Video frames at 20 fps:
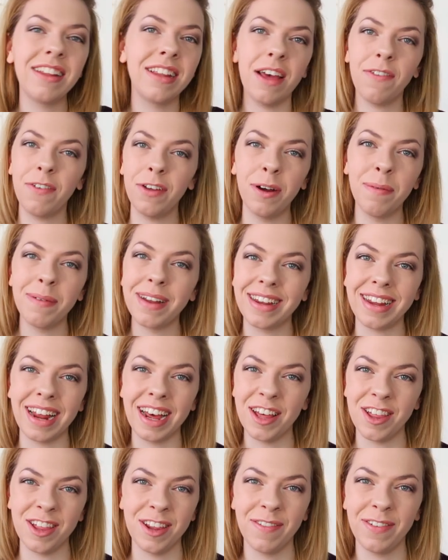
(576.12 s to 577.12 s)
it's definitely not
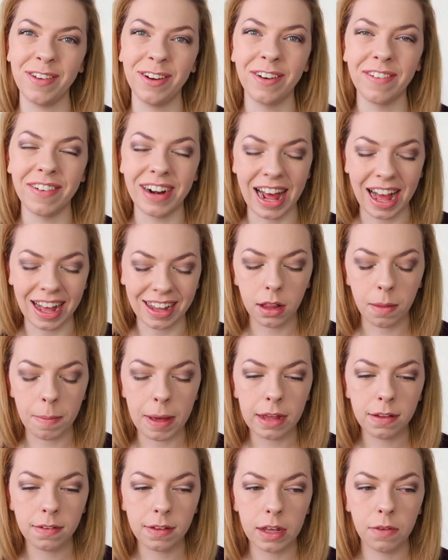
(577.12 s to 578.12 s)
meditation if you're not relaxed. The
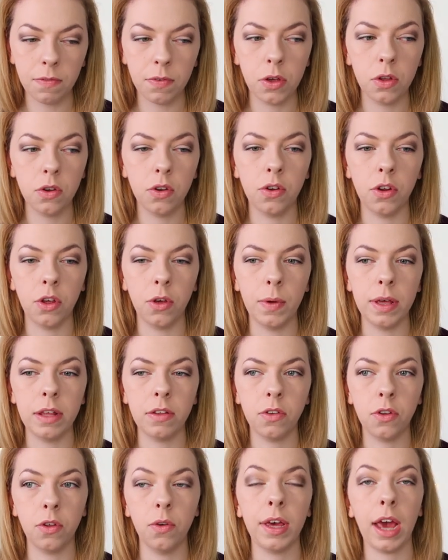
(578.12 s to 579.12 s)
best thing for you to do
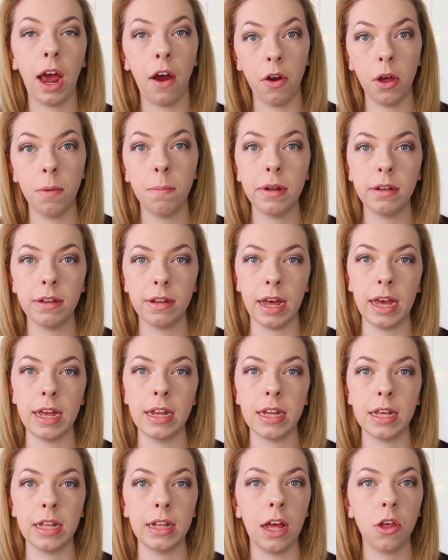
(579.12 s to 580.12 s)
is to carry on
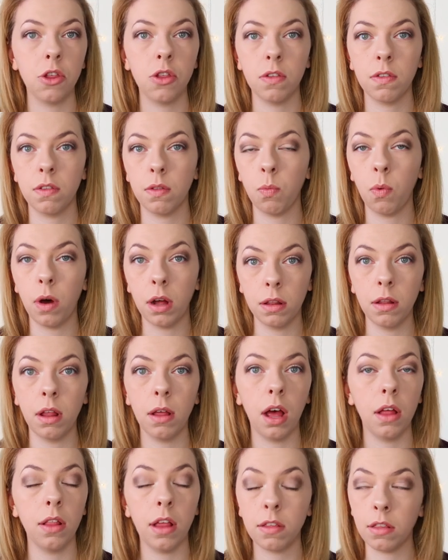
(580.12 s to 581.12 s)
meditating. That's just one,
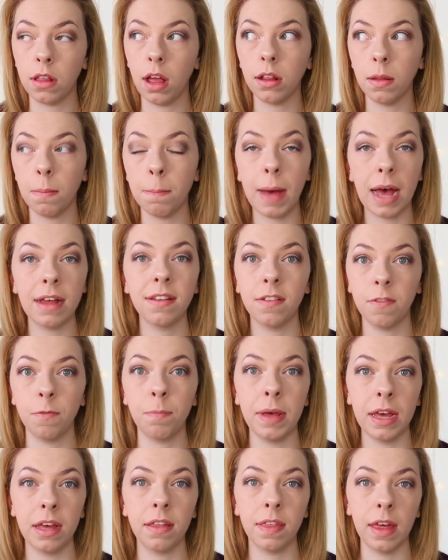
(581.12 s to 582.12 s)
that's like the
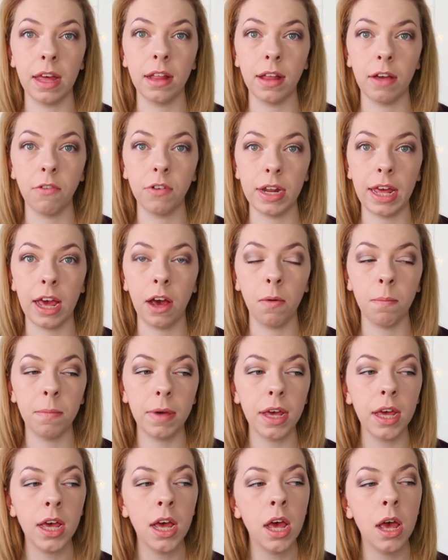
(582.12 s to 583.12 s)
massive big thing that really helped
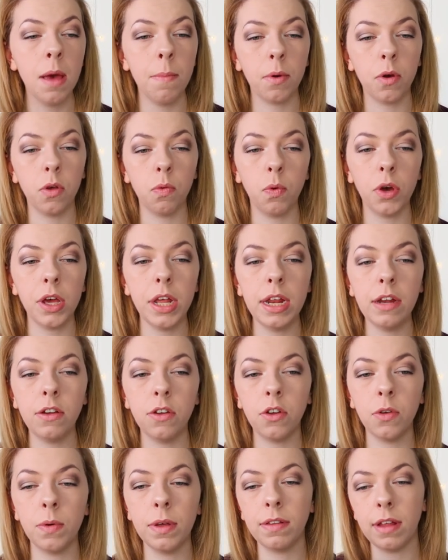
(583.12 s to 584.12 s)
me because what you need
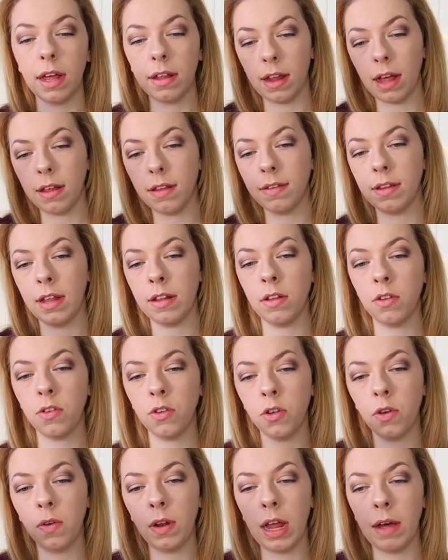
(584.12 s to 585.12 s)
to do is there's, as I said, there's
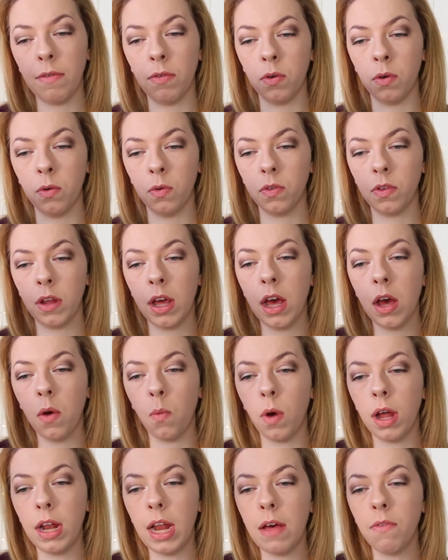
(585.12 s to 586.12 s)
two levels.
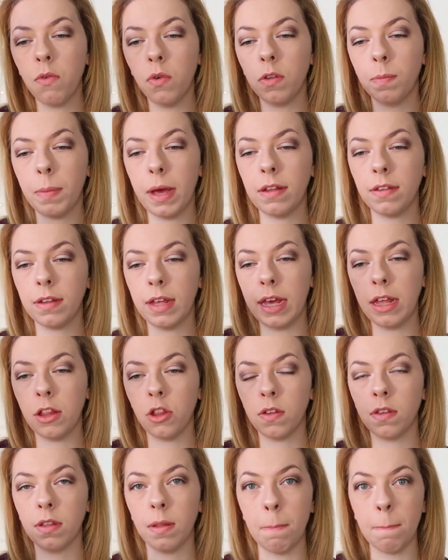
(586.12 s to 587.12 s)
One level is basically
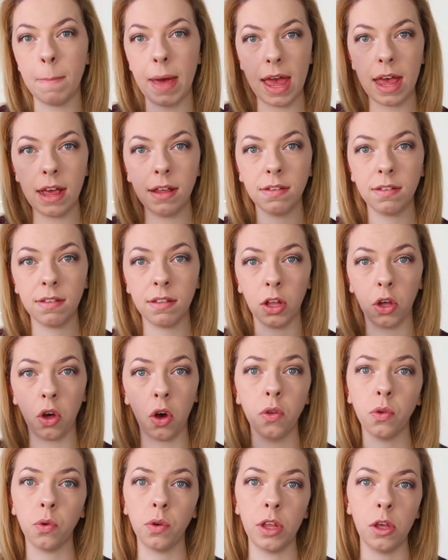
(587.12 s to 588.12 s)
just the mess that
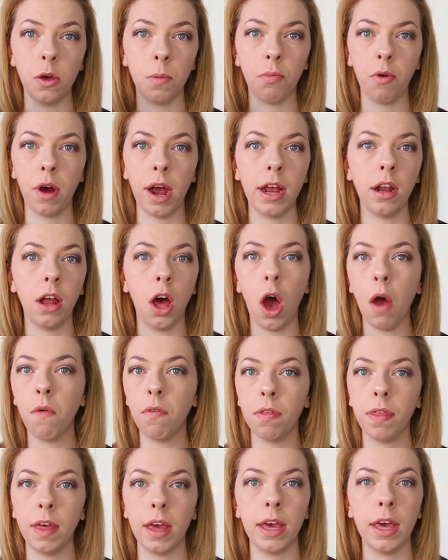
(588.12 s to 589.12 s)
goes on in your brain, like
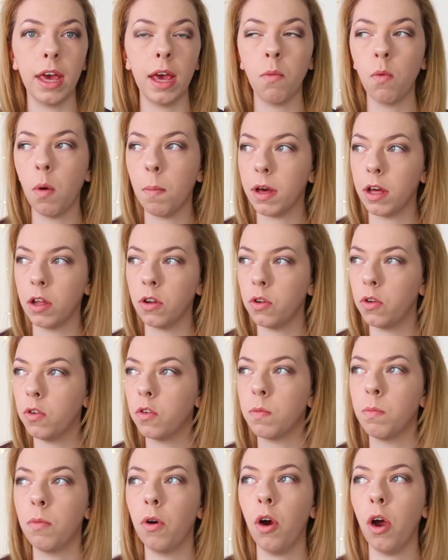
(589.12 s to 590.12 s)
overthinking what we're going to do
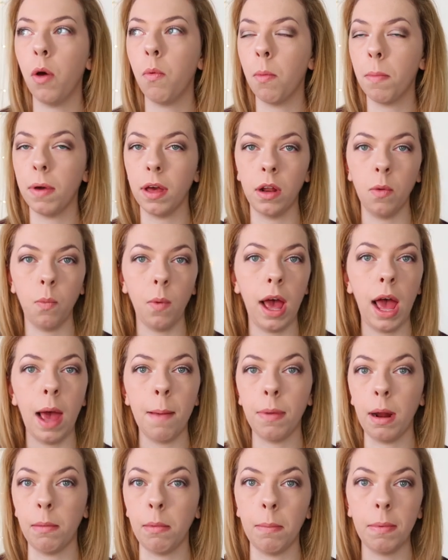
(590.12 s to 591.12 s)
tomorrow, what we're going to
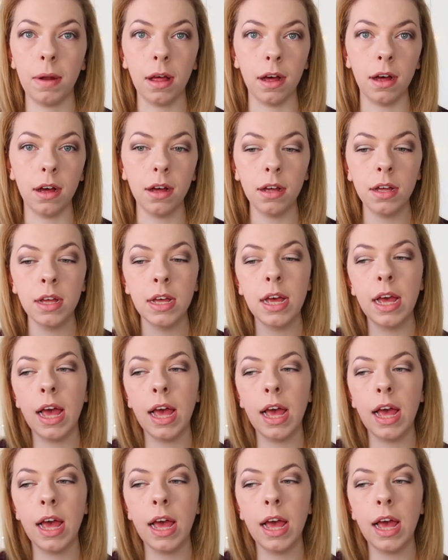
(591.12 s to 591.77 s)
wear, blah, blah, blah.